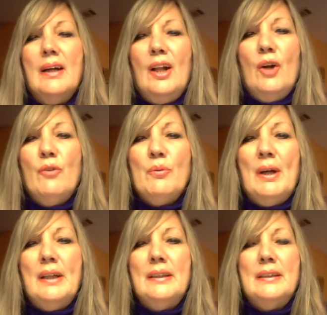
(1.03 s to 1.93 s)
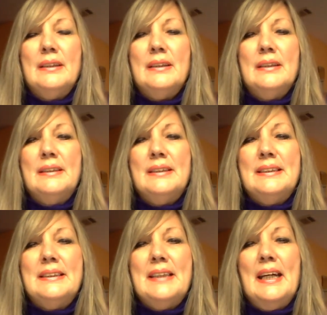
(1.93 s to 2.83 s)
Hello everyone,
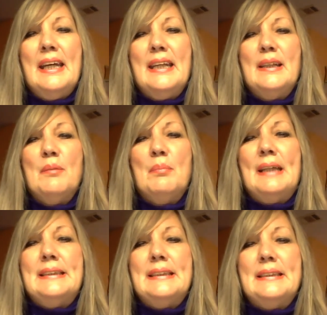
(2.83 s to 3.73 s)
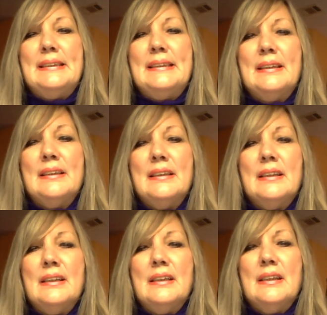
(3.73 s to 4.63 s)
this is Diane. Blessings.
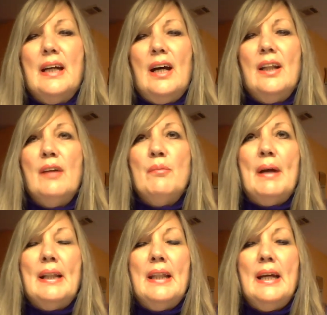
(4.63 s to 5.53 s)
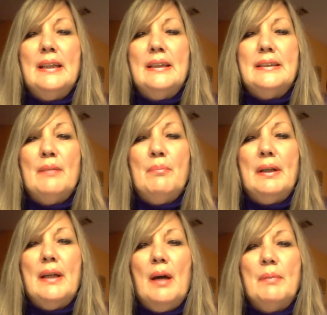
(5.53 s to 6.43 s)
A lot of my clients have
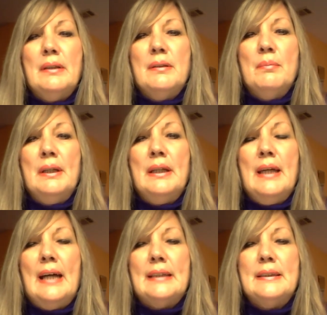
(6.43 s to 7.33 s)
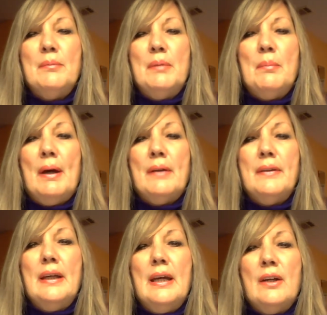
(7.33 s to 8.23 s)
been coming to me asking me about
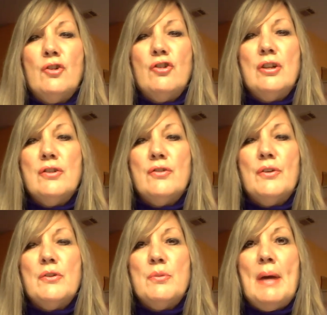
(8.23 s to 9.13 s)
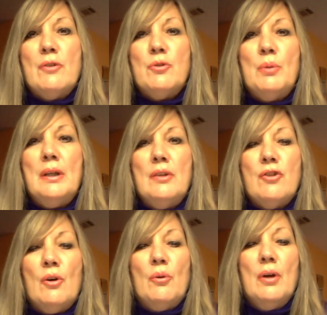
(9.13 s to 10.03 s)
the energies for this past week,
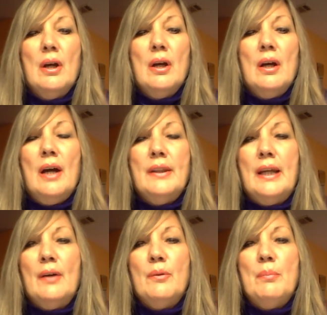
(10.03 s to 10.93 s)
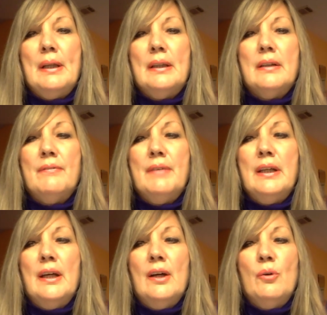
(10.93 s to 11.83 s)
so I thought I would make a little
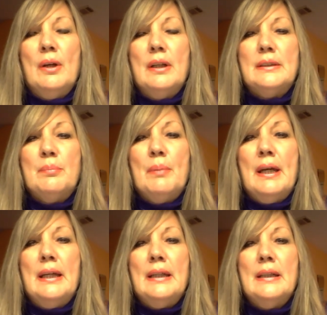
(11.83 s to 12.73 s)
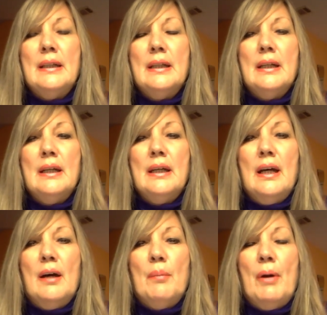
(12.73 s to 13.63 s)
video and explain
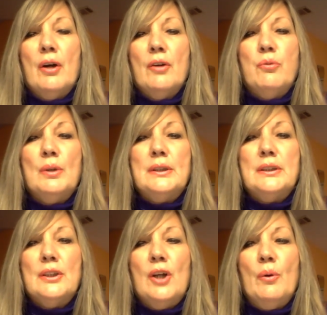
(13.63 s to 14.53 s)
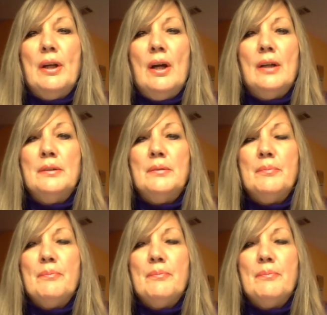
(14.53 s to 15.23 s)
part of what's going on.